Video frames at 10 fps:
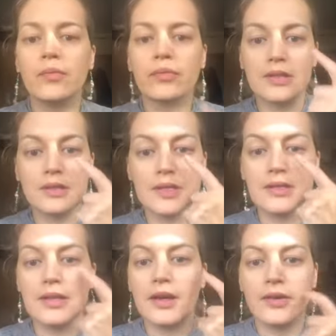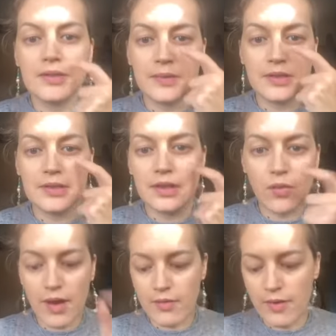is these areas, because they're
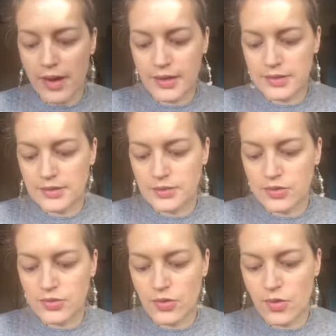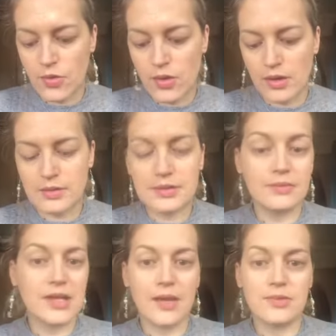quite red. So
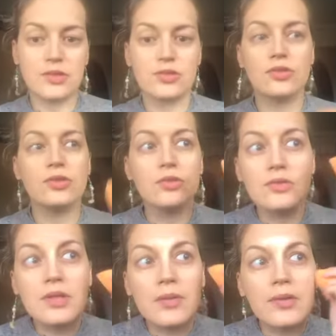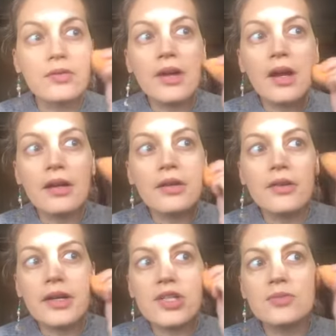sometimes I do use a bit of color
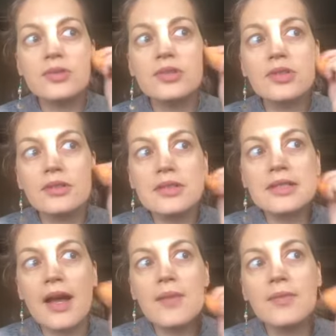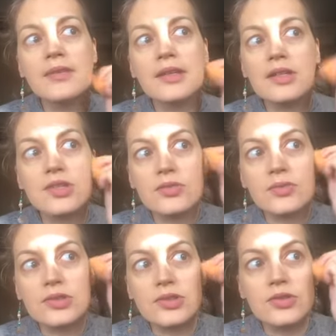correction, but not this time. I think I just
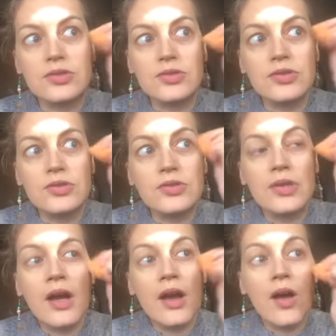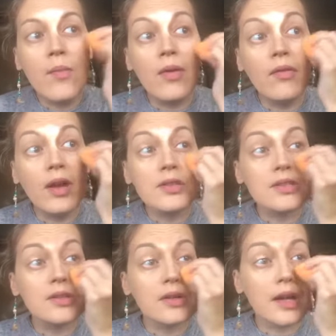wanted to do my first
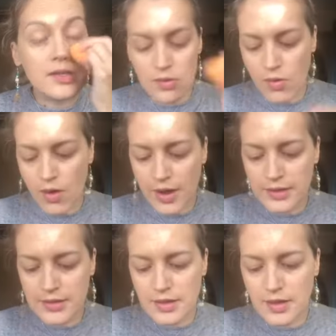look as quite